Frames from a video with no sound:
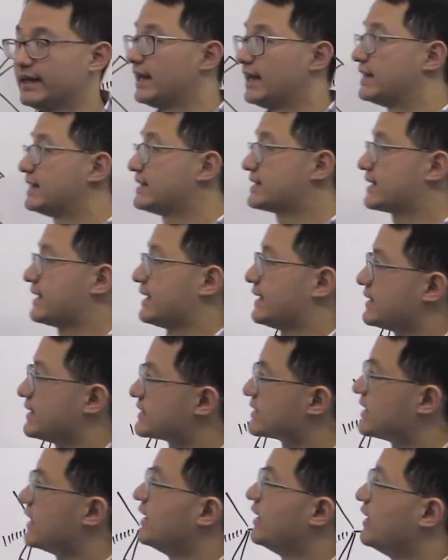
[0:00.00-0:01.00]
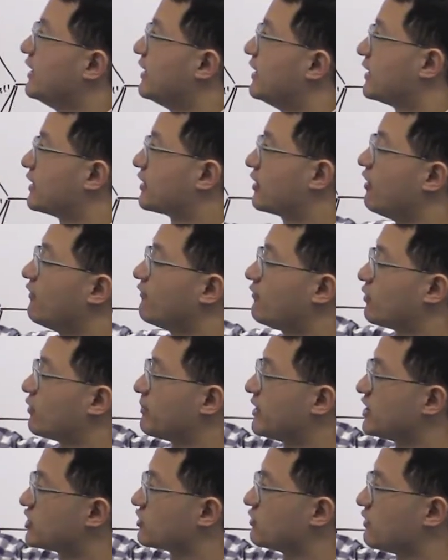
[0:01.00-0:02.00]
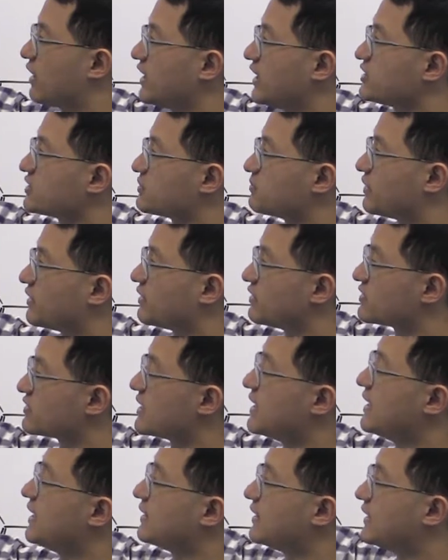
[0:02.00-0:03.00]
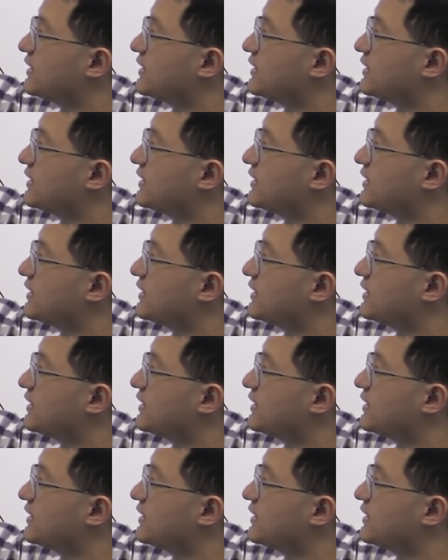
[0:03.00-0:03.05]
In this case, conformational isomers,